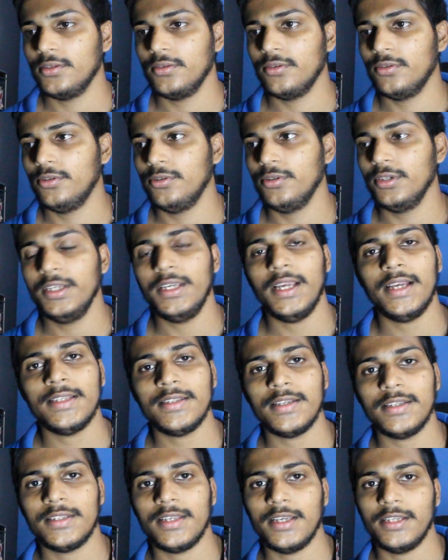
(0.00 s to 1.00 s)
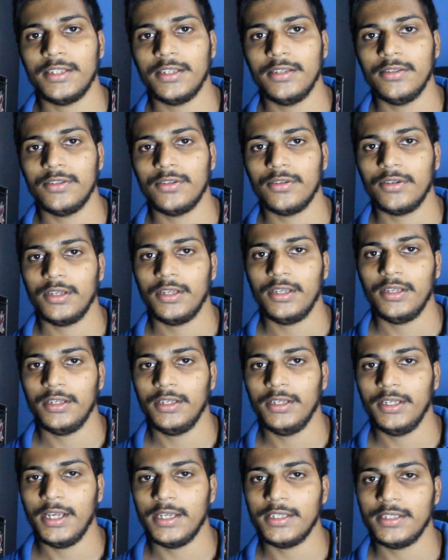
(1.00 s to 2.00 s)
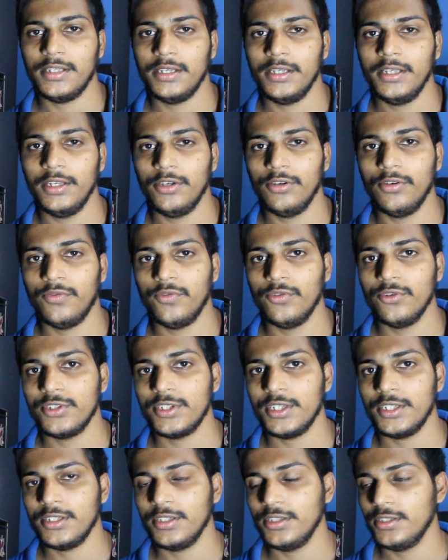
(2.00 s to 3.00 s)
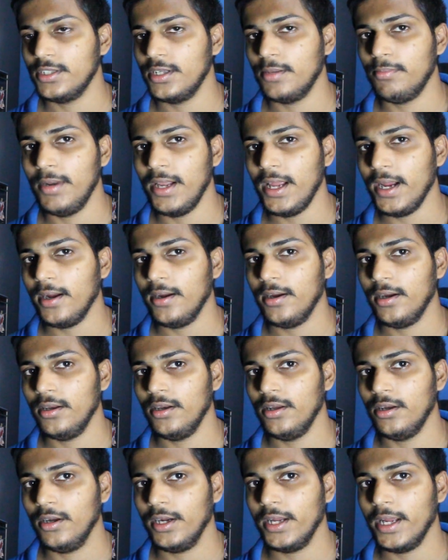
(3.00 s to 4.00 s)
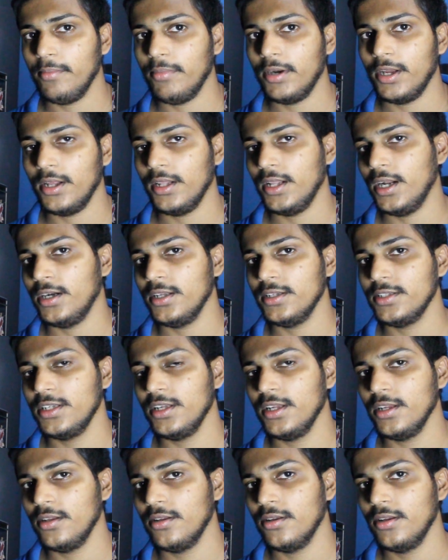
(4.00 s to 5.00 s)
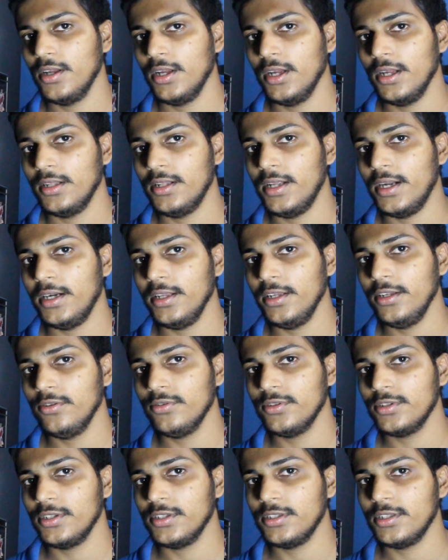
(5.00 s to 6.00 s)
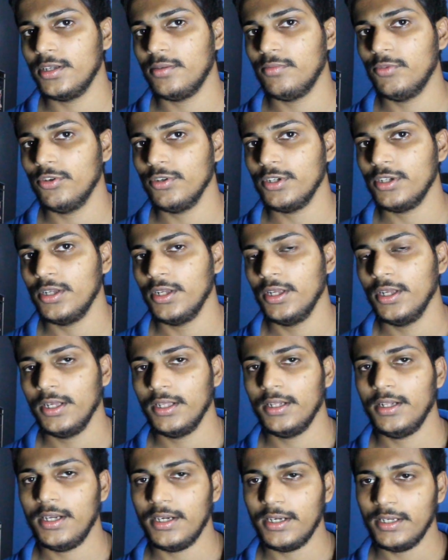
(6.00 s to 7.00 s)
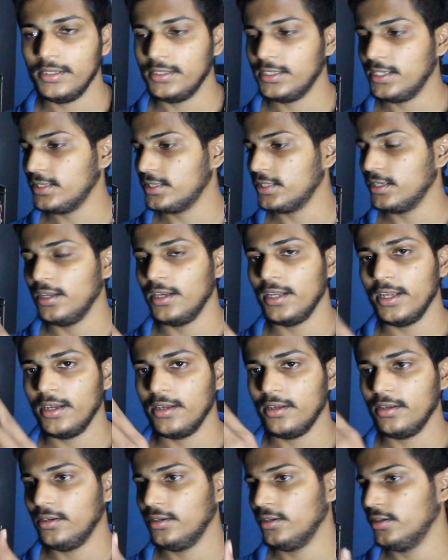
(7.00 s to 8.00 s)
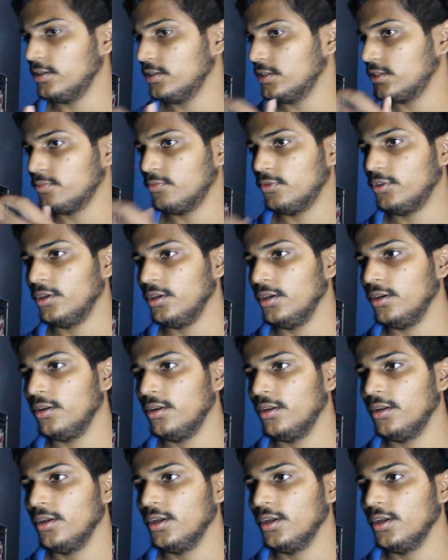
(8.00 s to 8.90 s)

So he has the sessions, okay, he has the Hero 4 sessions, the black color camera that he uses the most. That is just like a small